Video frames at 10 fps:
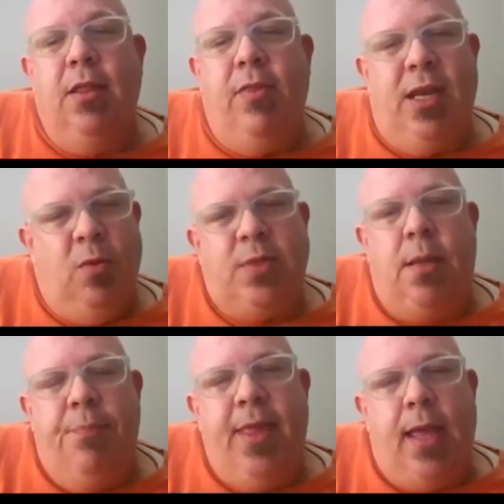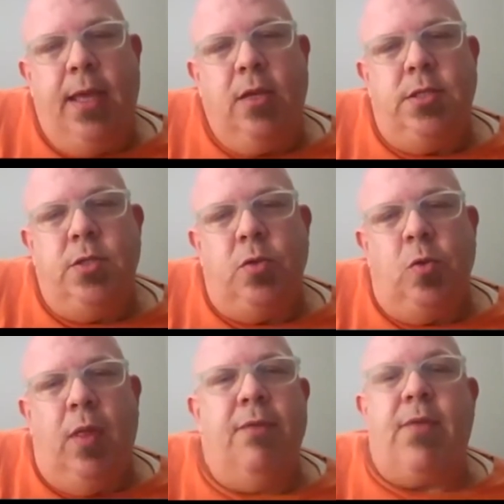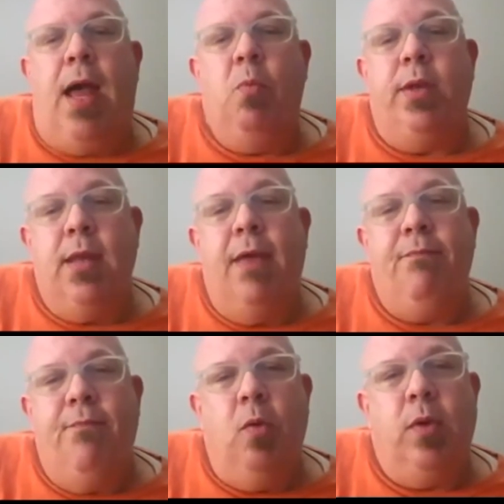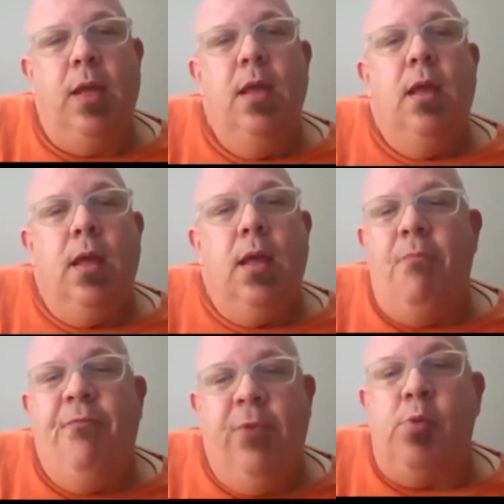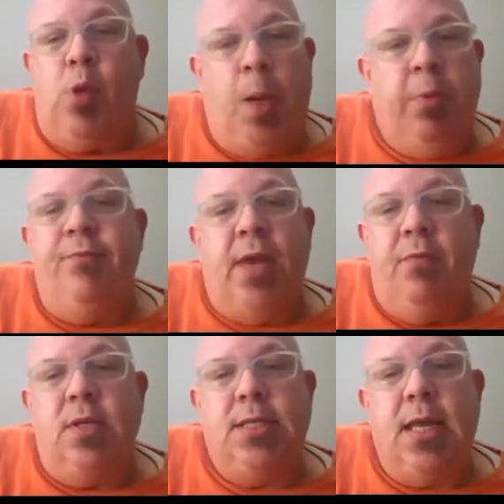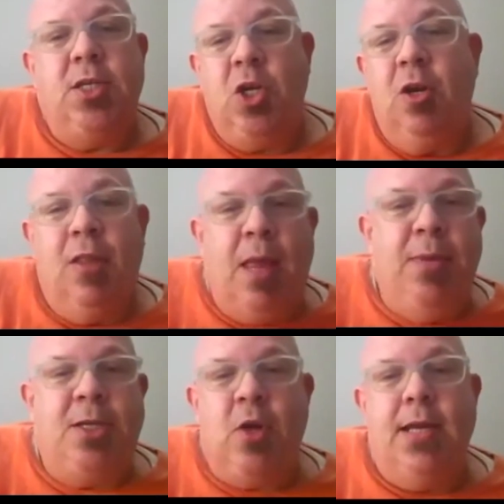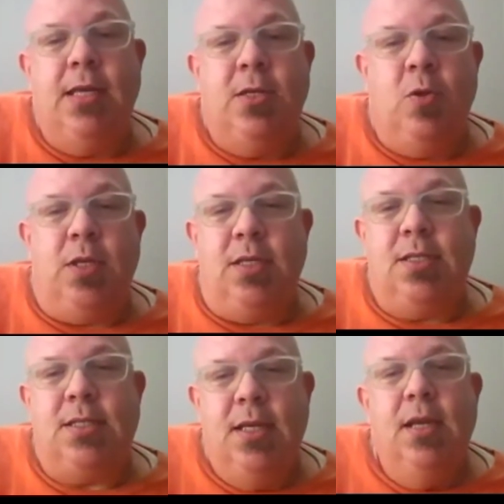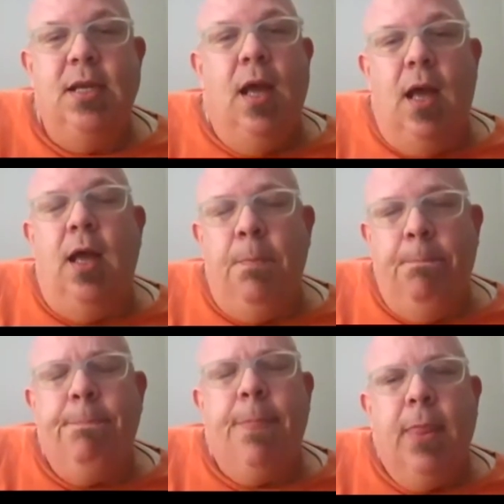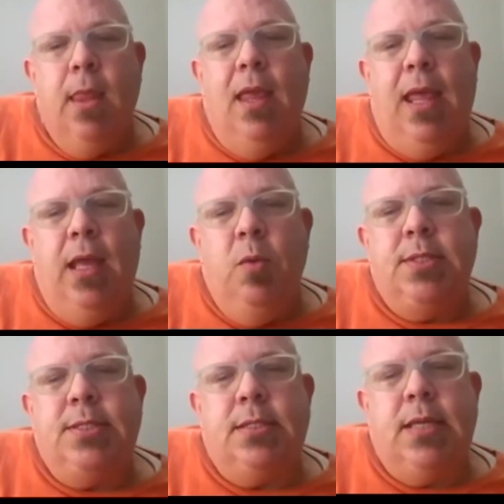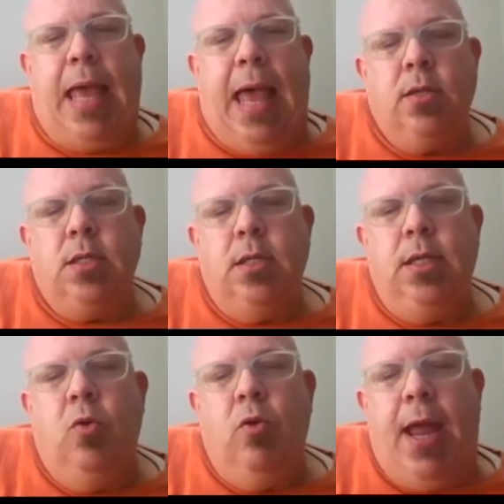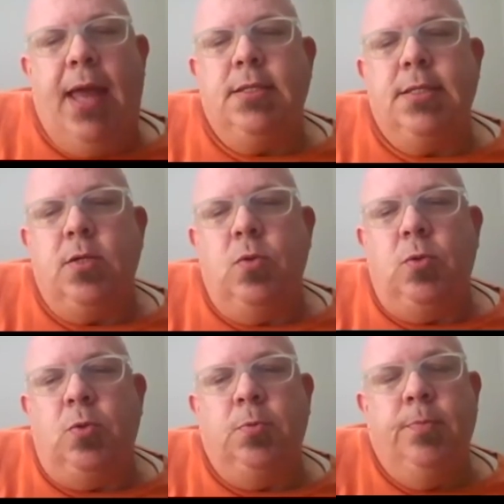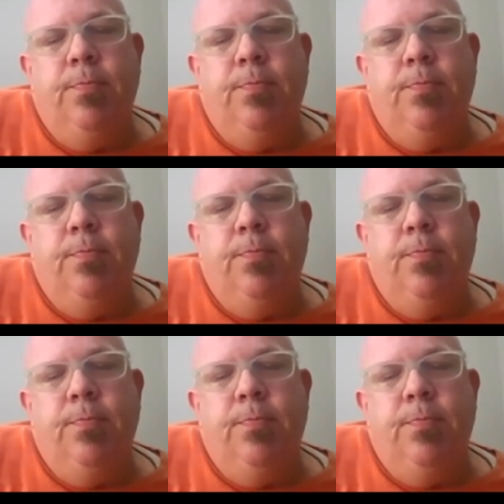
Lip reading: that it was something I could do. Like if I wouldn't have felt comfortable, I would have never said, sure, let me try to do this. And it was actually grad school.